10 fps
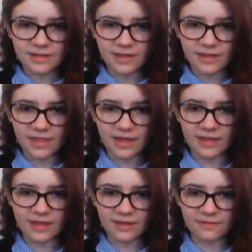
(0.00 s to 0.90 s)

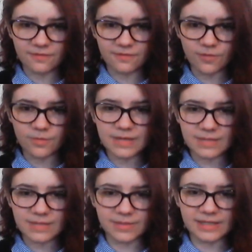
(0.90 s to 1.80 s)
therefore
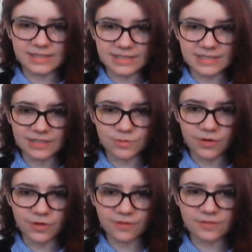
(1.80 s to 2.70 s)
manipulating his
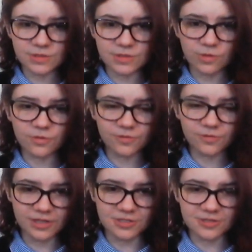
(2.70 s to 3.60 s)
work of historical
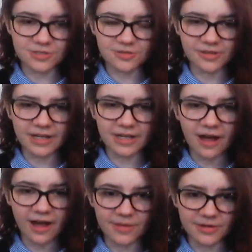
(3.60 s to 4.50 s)
fiction to create a
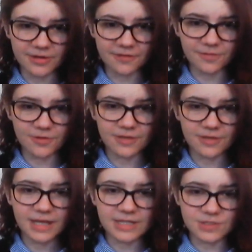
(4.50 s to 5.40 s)
hybrid of both
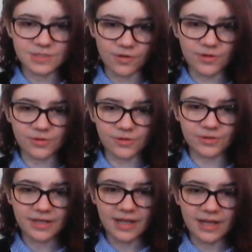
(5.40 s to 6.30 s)
historical
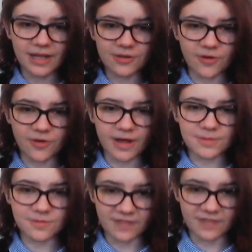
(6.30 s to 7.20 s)
and crime
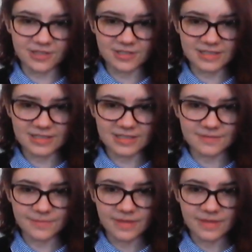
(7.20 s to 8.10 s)
conventions.
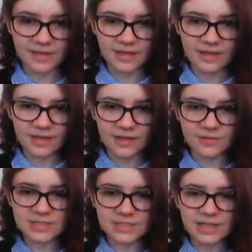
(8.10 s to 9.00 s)

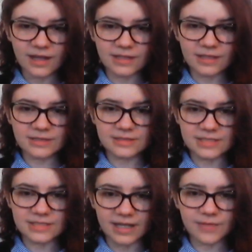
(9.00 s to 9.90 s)
There is an
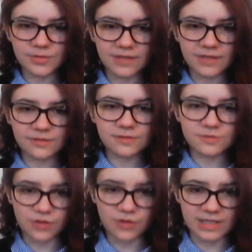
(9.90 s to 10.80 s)
undeniable level
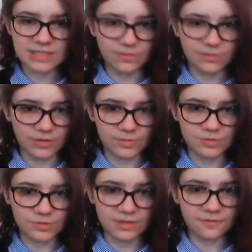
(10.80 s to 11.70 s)
of trust built
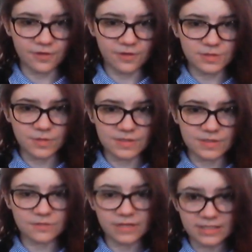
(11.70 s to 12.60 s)
between a
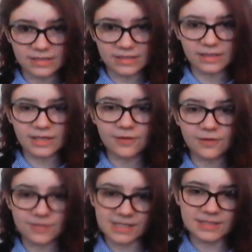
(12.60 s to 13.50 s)
first-person narrator and their
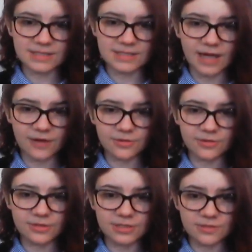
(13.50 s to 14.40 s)
audience, and
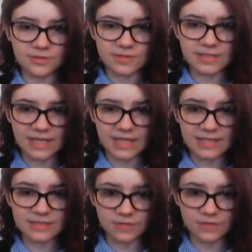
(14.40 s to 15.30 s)
Ackroyd uses
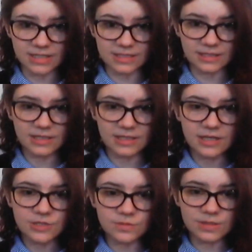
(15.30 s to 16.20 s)
his narrator
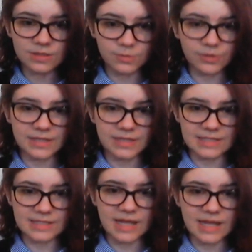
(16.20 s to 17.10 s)
to exploit
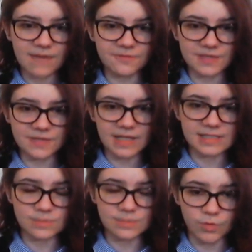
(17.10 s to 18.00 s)
this and emphasize
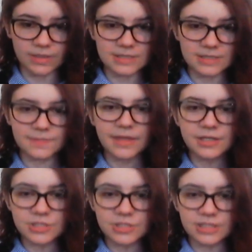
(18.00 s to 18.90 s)
his point.
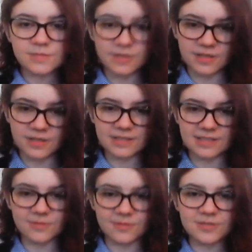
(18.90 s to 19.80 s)
Just because
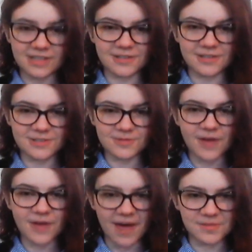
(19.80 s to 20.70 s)
someone tells you
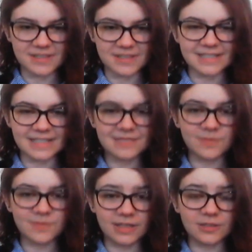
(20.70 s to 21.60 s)
what happened
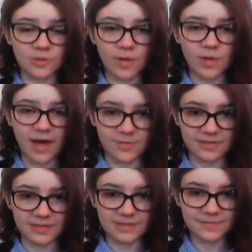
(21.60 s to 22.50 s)
doesn't mean you know what
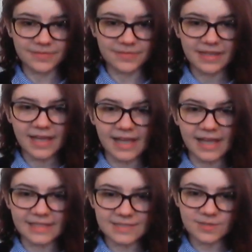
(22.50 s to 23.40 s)
happened.
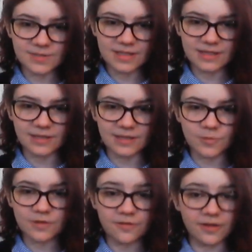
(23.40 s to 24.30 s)
Elizabeth, in
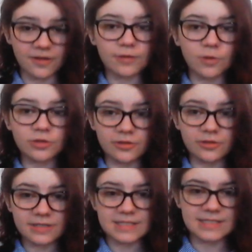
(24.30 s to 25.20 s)
one of her final
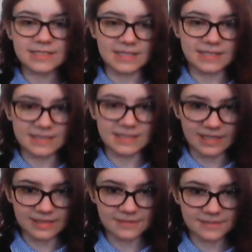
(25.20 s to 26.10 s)
monologues, states that